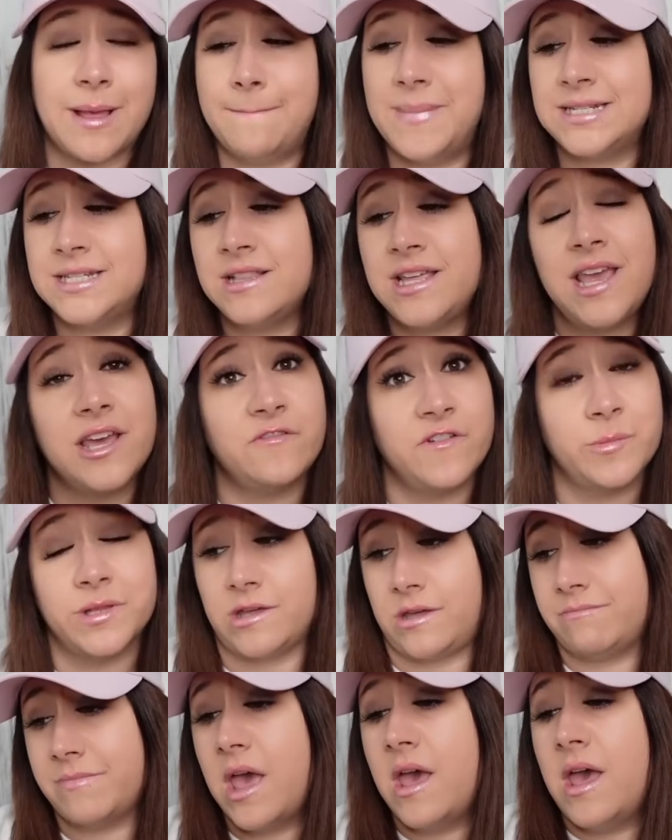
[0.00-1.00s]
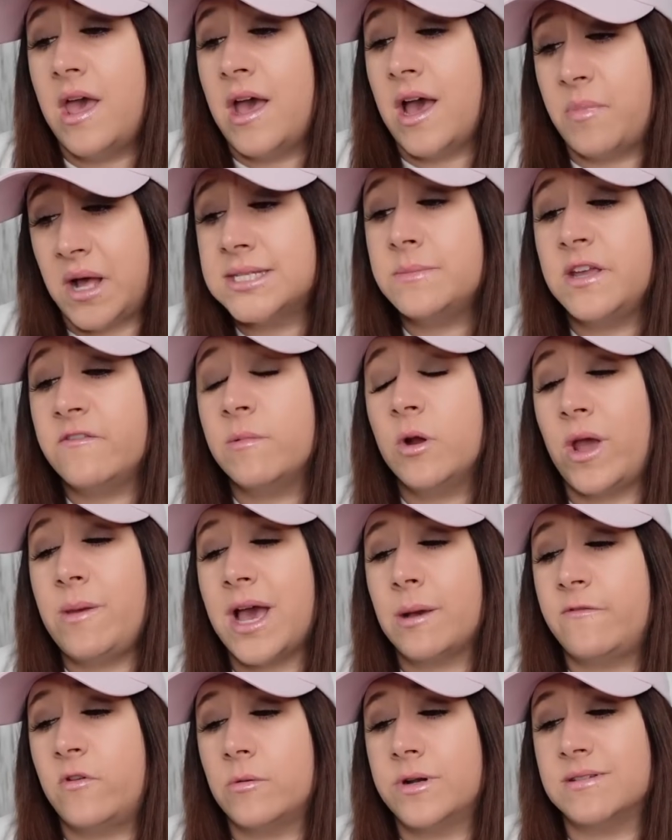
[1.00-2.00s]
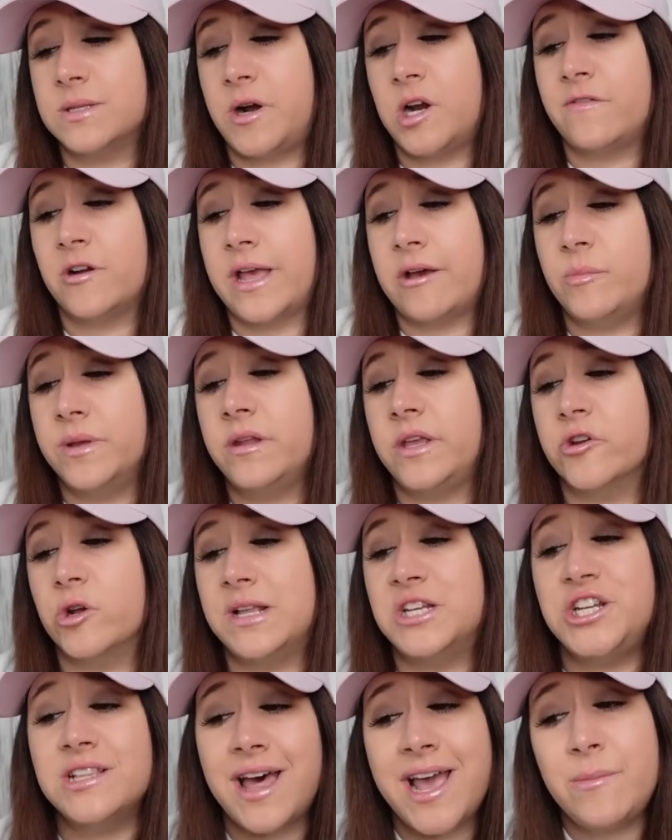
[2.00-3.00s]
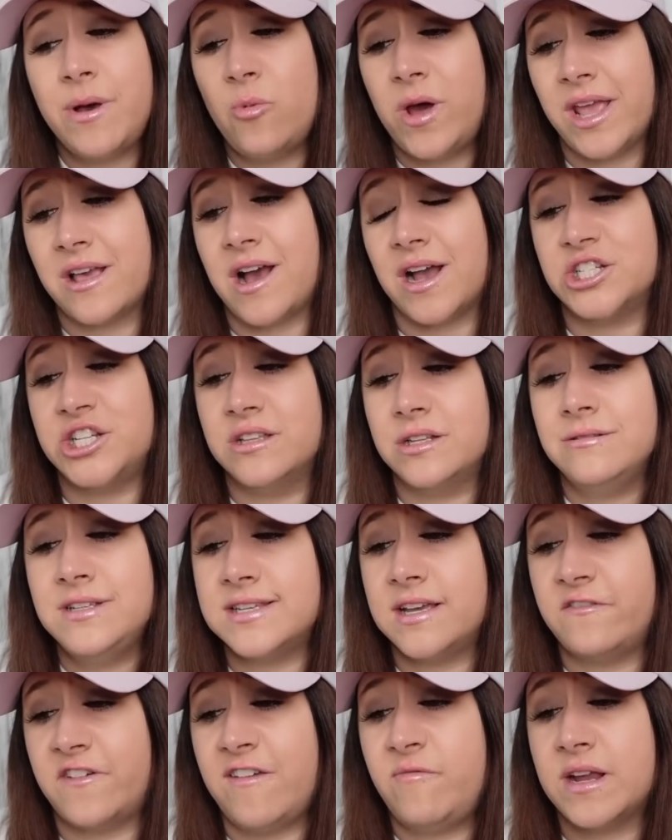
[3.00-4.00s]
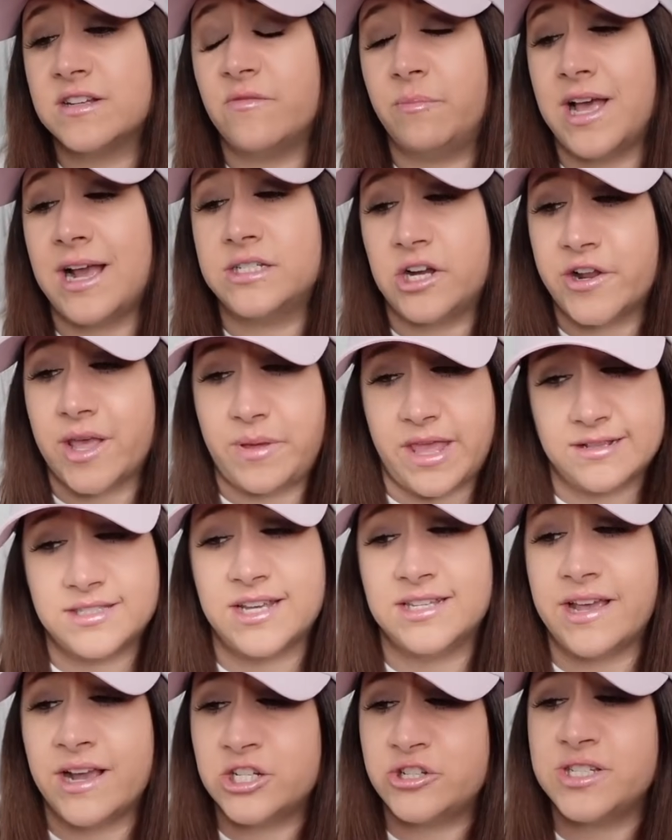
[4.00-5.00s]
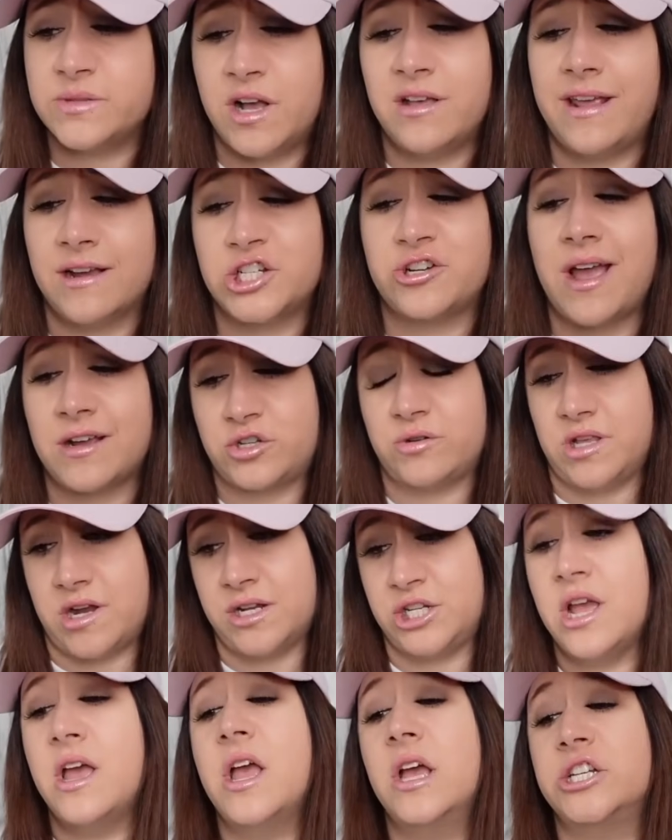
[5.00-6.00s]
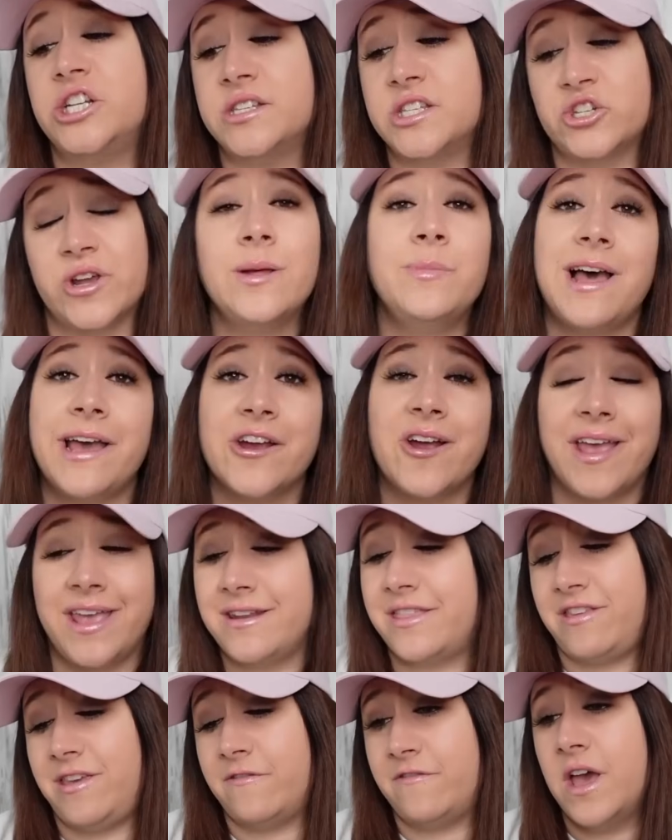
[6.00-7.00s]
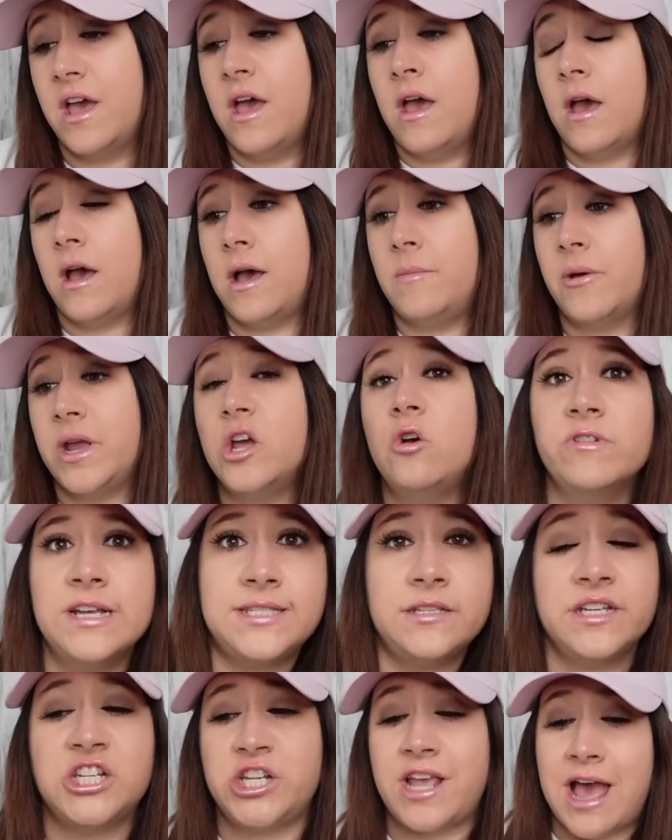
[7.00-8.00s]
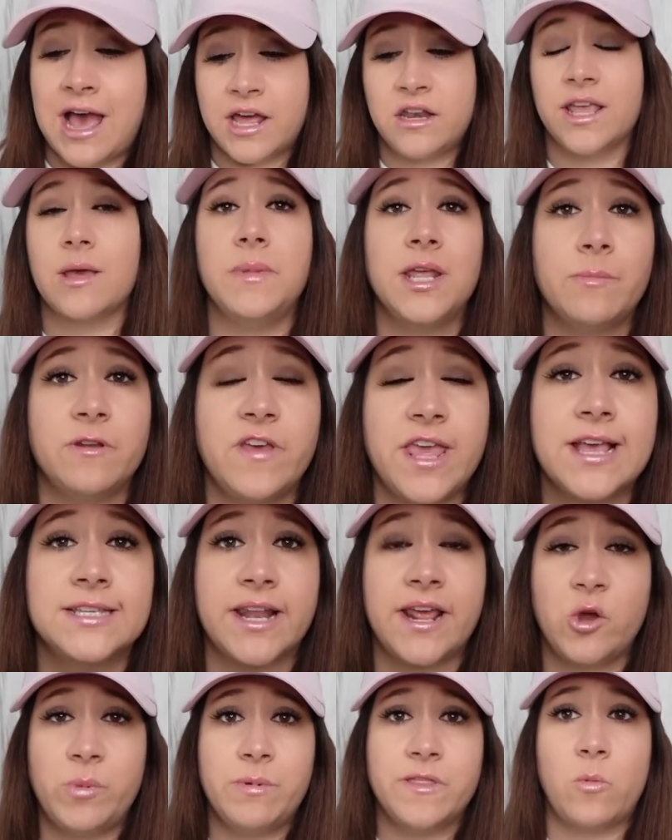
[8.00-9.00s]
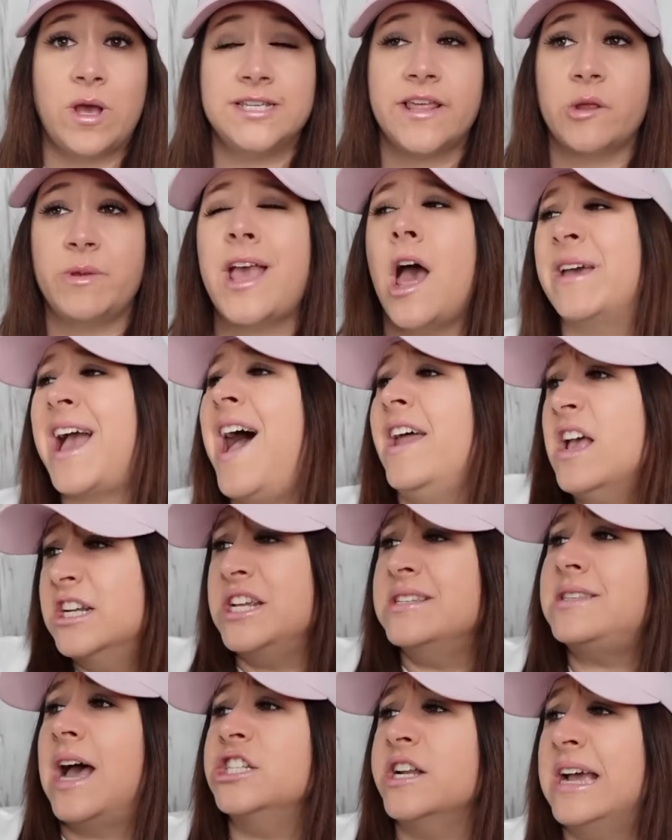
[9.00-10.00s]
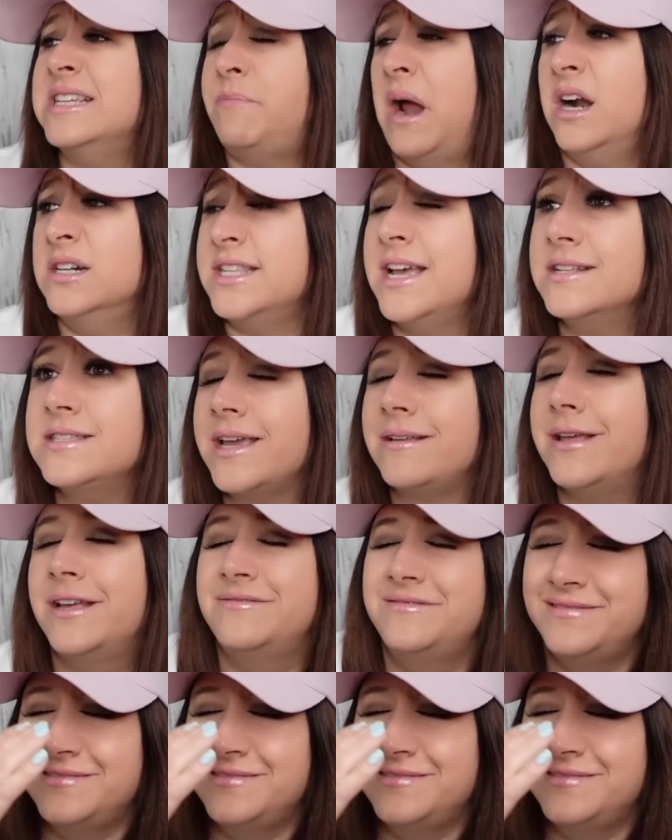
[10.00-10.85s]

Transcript: mentally and verbally. I bought something from her way back before when I was a part of her accountability group and she lied about what I got. She literally sent 5 pairs of black Target pants, size extra small and extra extra large. She's a straight up liar and a thief. Now I know recently she had like a meetup in Vegas and I know people that went to her and be like, oh my god, she's such a nice person. It's like,